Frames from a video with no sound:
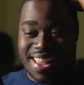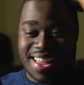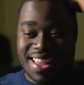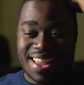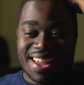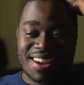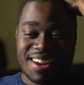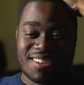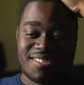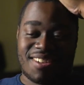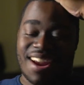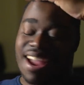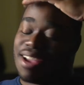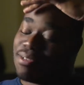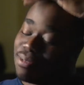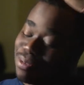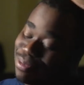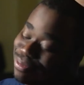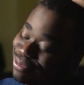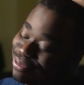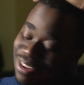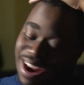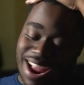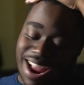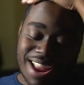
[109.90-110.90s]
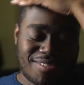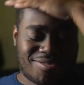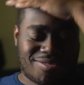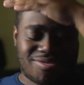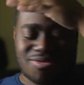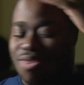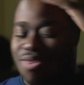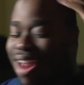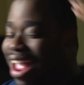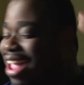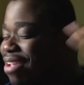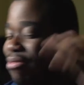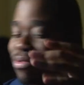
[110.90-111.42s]
Right
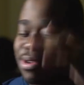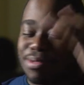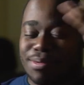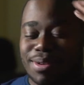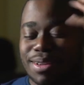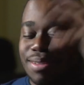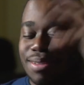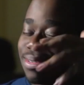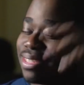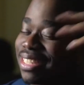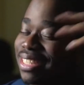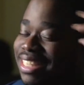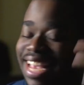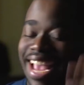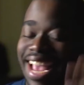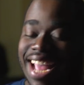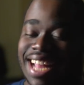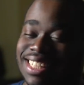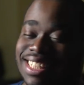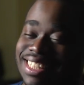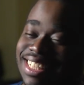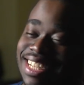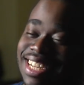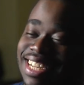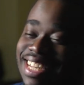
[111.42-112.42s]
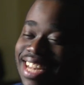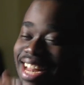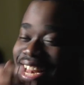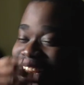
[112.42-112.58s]
when we was getting to the nitty